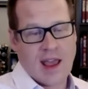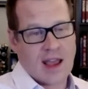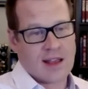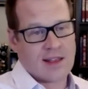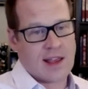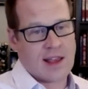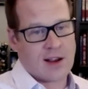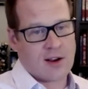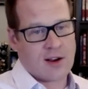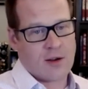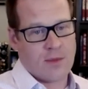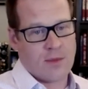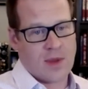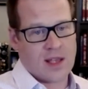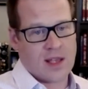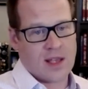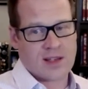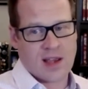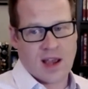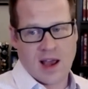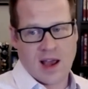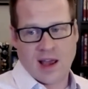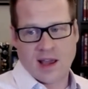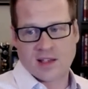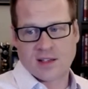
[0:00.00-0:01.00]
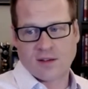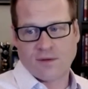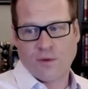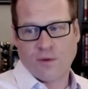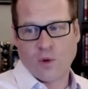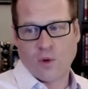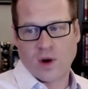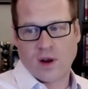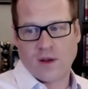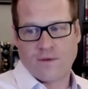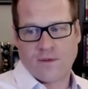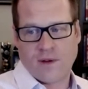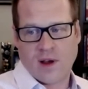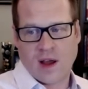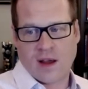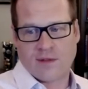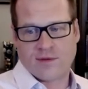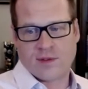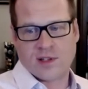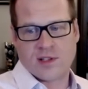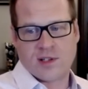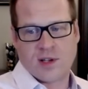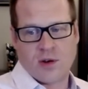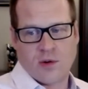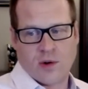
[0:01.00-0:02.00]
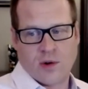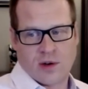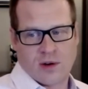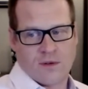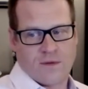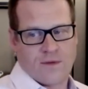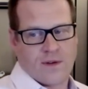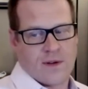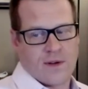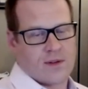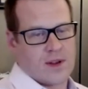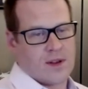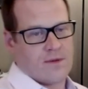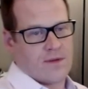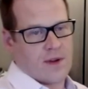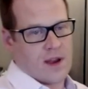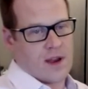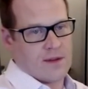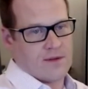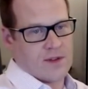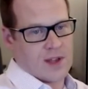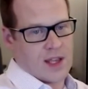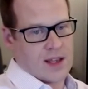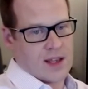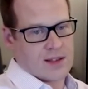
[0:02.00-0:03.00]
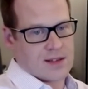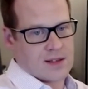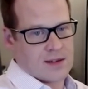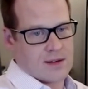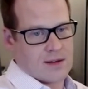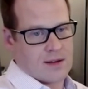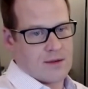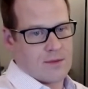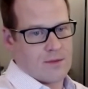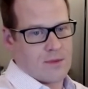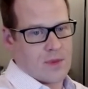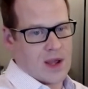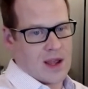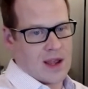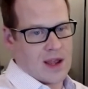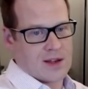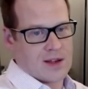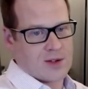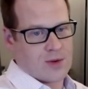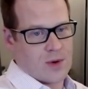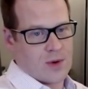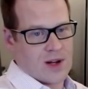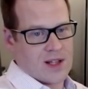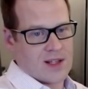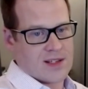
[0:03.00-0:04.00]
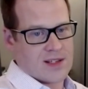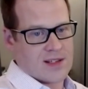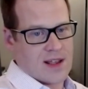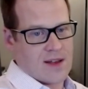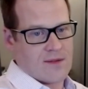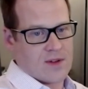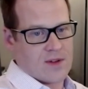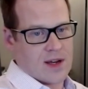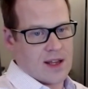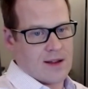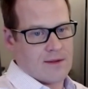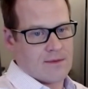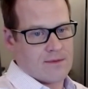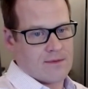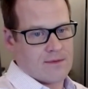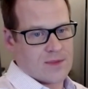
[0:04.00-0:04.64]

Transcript: And that could be as high as 45 to 255 days by 2070.